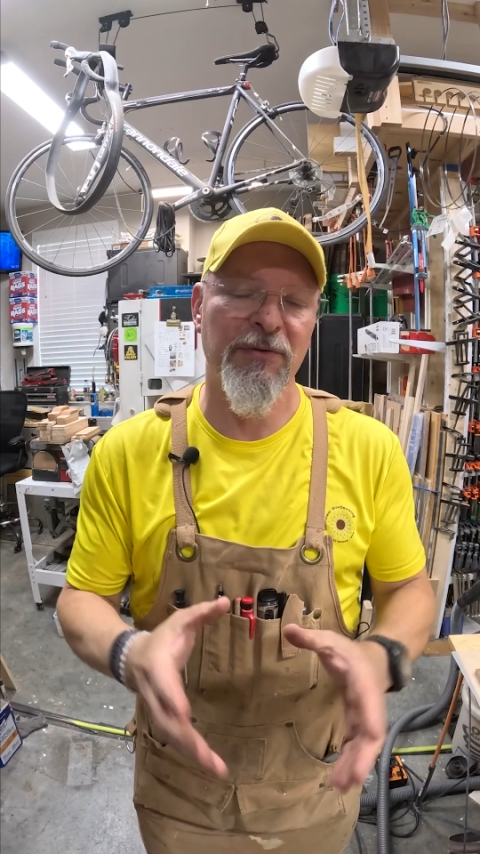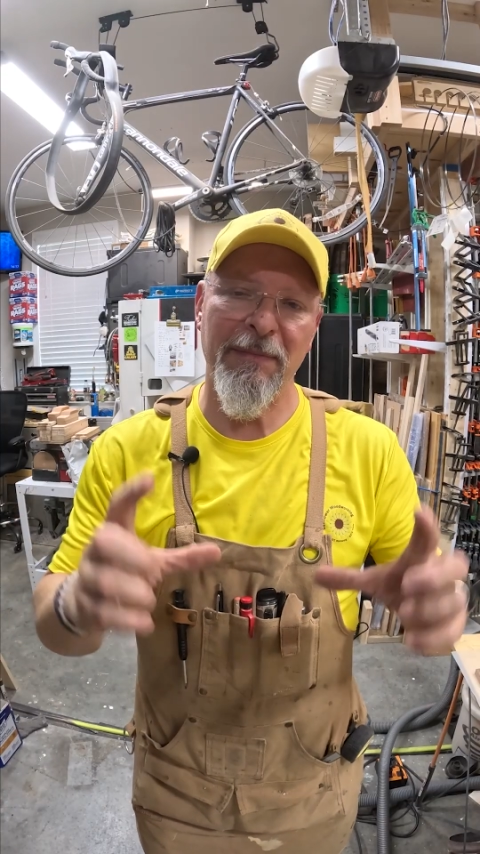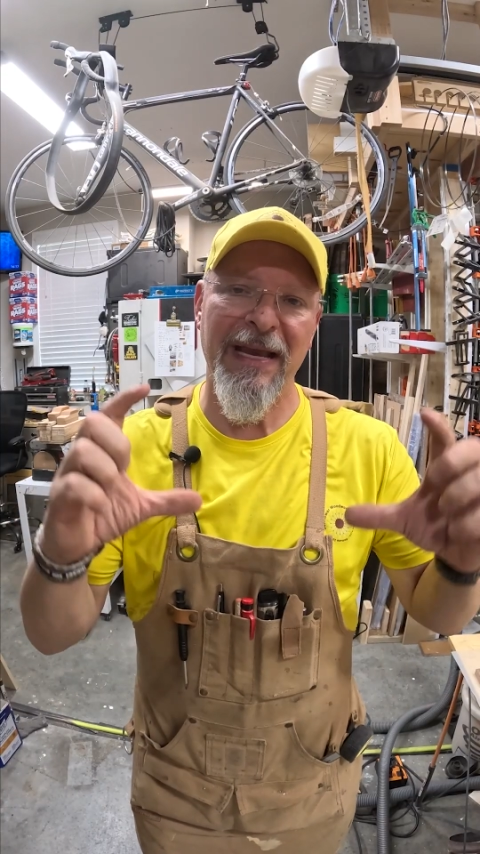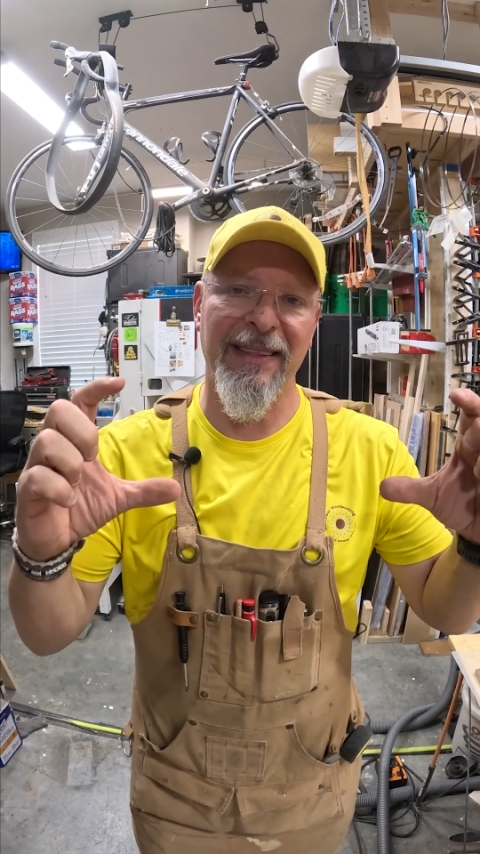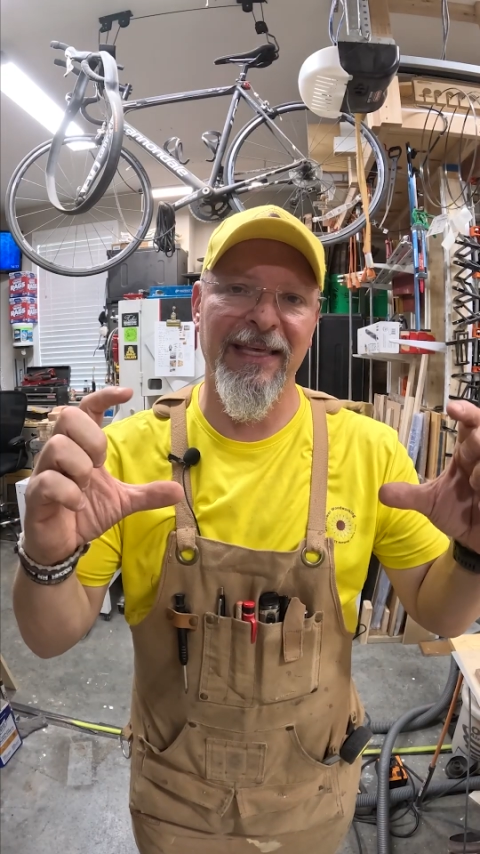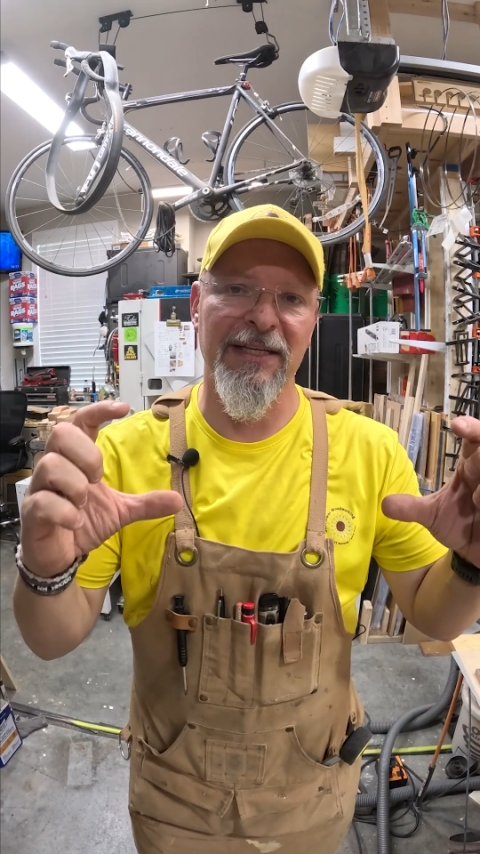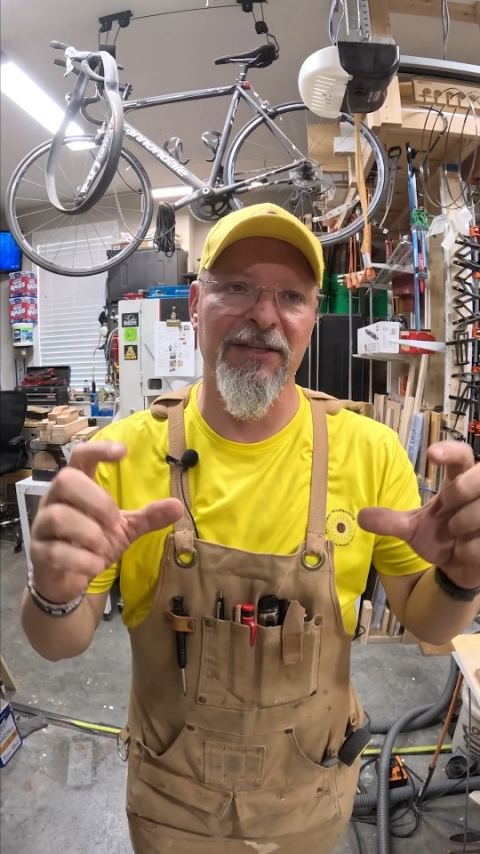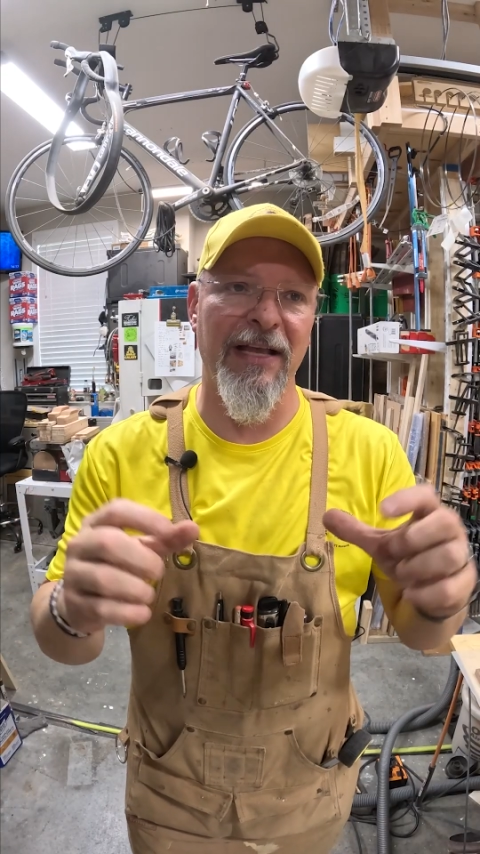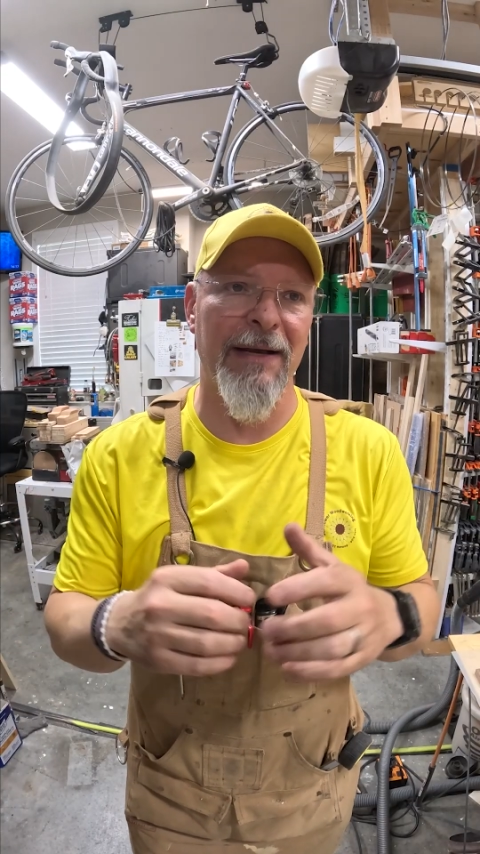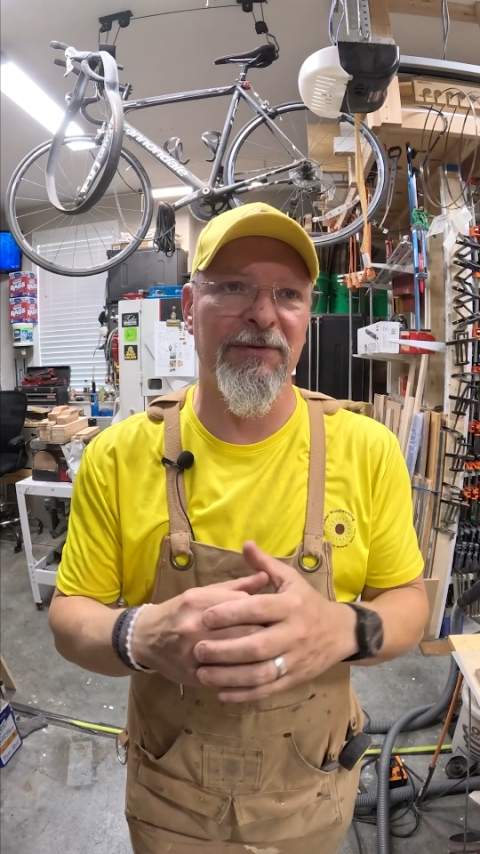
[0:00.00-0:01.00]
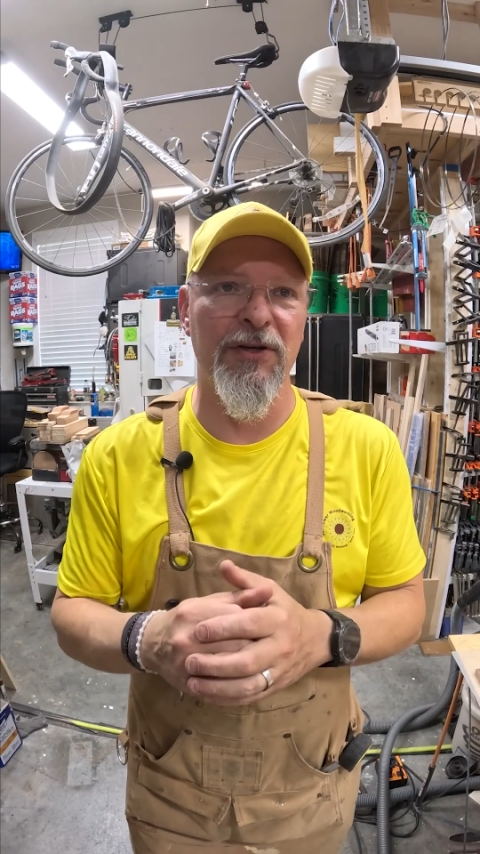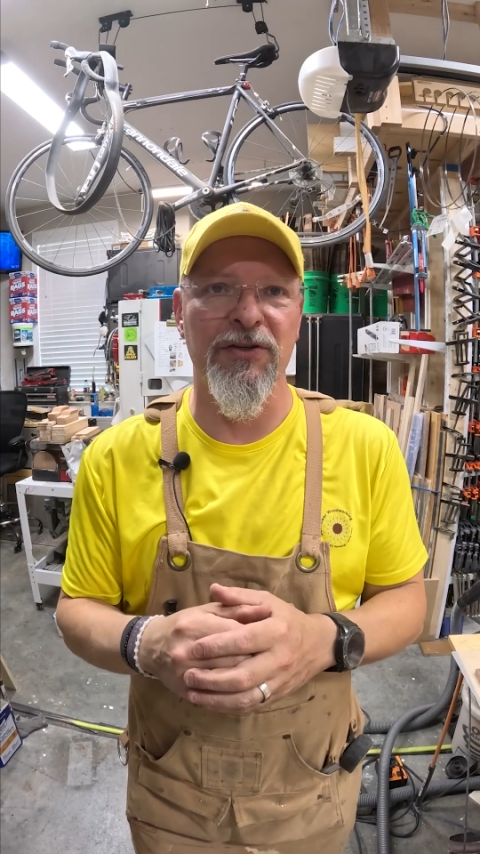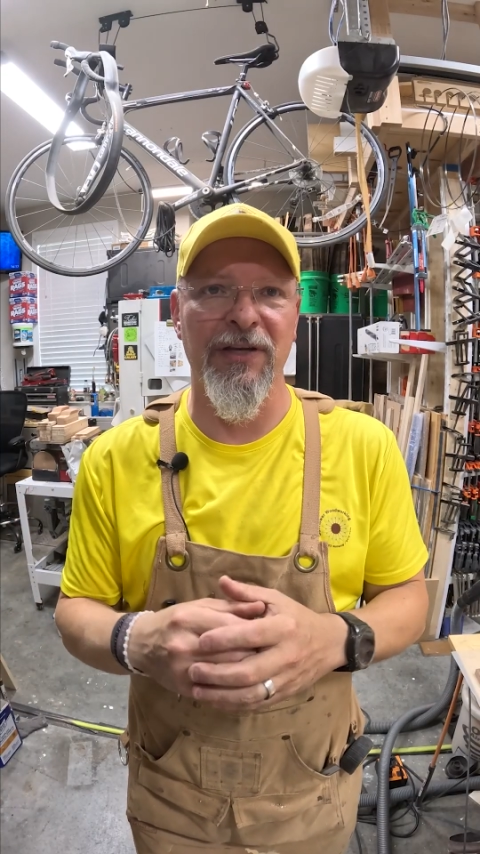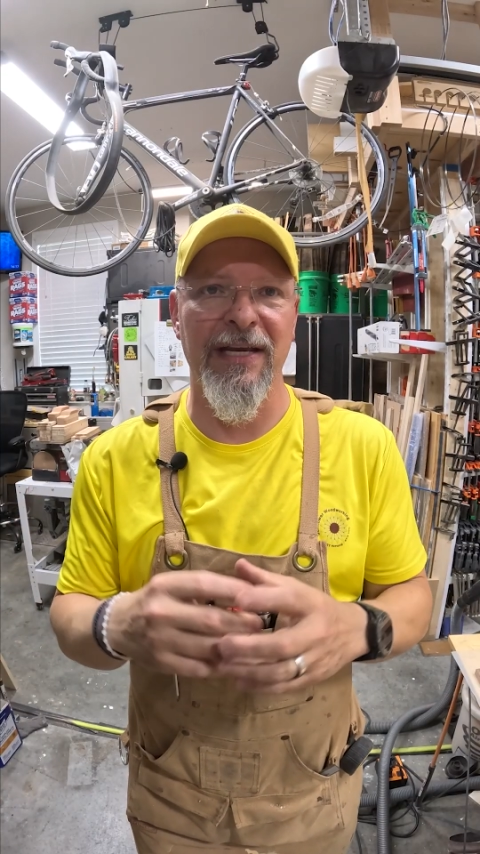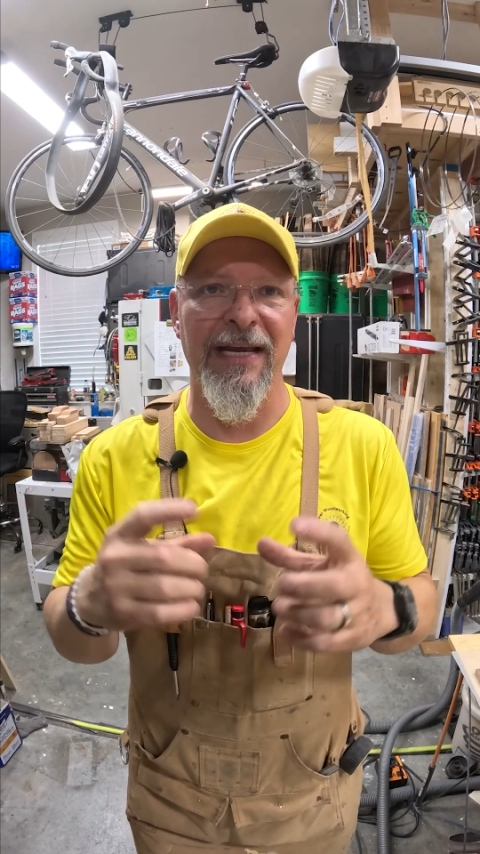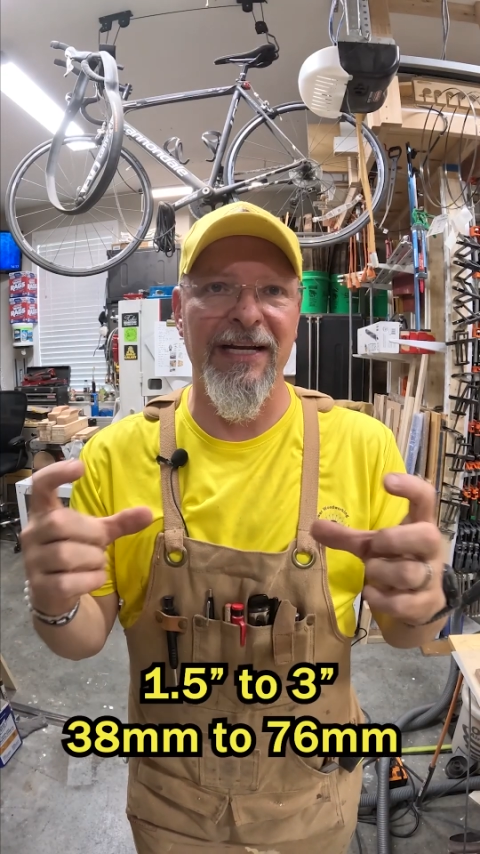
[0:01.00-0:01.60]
So we make thick slabs, usually